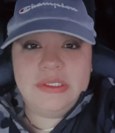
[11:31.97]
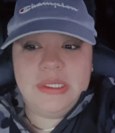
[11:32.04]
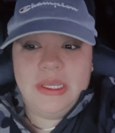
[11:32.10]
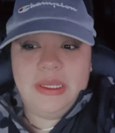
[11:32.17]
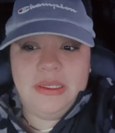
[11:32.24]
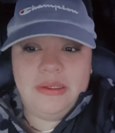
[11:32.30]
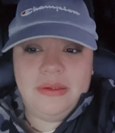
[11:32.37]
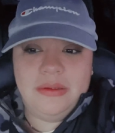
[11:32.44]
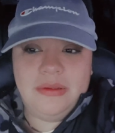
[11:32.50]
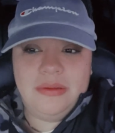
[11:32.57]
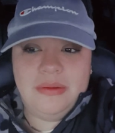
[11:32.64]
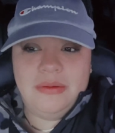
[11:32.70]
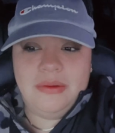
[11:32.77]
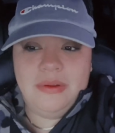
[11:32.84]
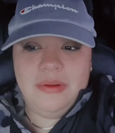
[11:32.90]
and
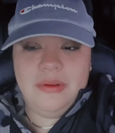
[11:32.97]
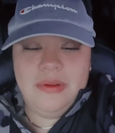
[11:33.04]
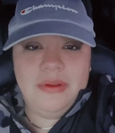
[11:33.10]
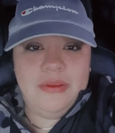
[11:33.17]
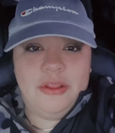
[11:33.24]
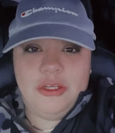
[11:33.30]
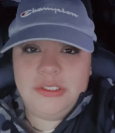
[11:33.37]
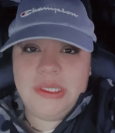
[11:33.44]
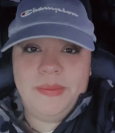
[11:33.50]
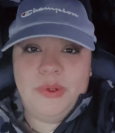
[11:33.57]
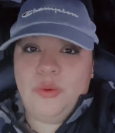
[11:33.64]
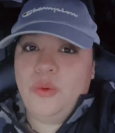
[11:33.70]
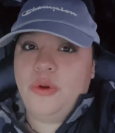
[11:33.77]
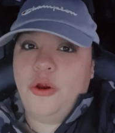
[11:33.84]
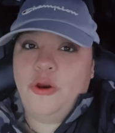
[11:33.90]
their stomach
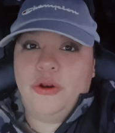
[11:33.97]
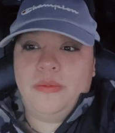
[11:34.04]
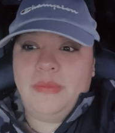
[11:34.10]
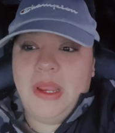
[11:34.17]
won't hurt them.